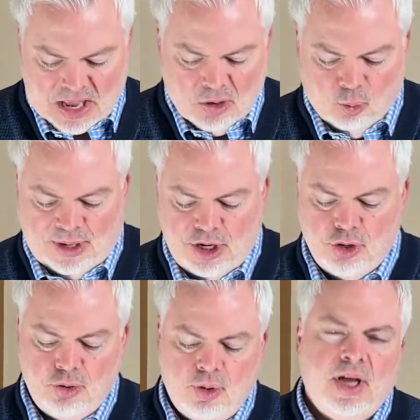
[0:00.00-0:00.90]
When
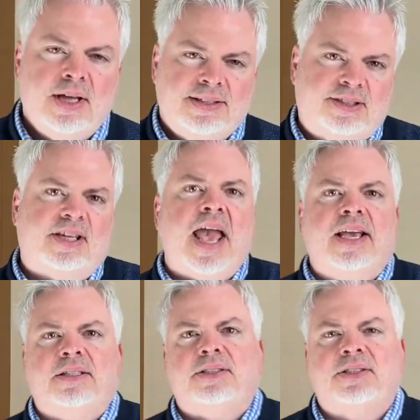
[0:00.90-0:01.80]
you
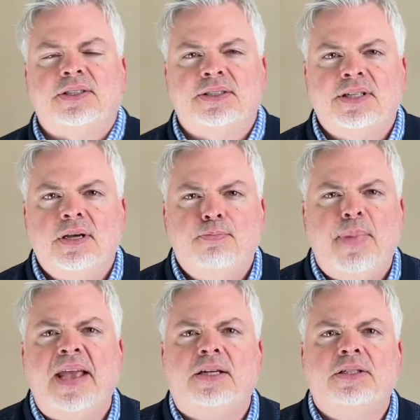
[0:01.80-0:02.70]
saints
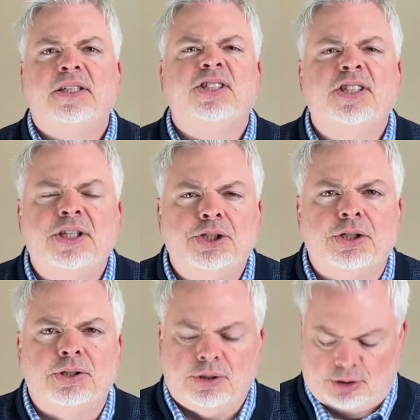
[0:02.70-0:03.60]
make
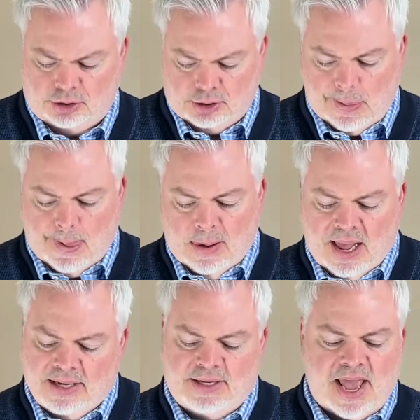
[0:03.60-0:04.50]
decisions
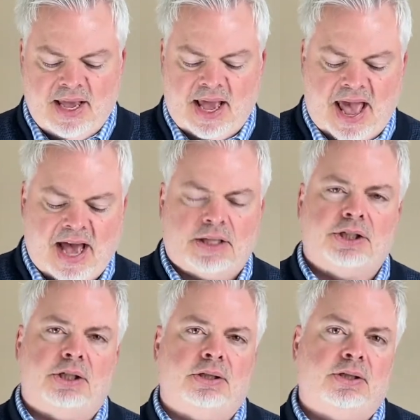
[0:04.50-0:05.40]
and take
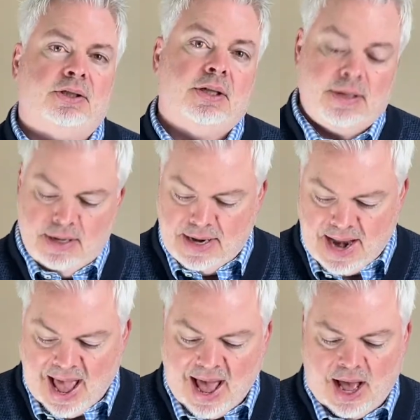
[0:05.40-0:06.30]
actions
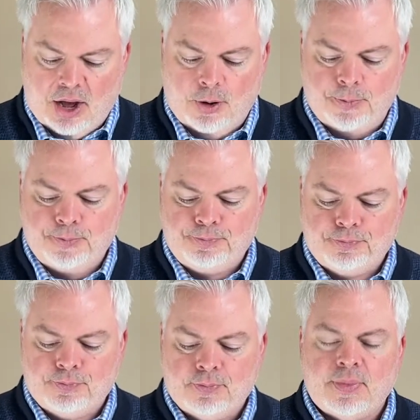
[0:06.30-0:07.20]
now
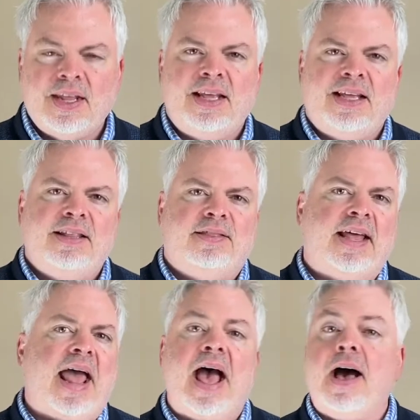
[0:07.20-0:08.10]
that
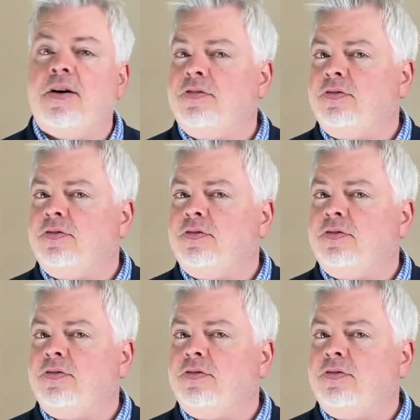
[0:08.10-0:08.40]
have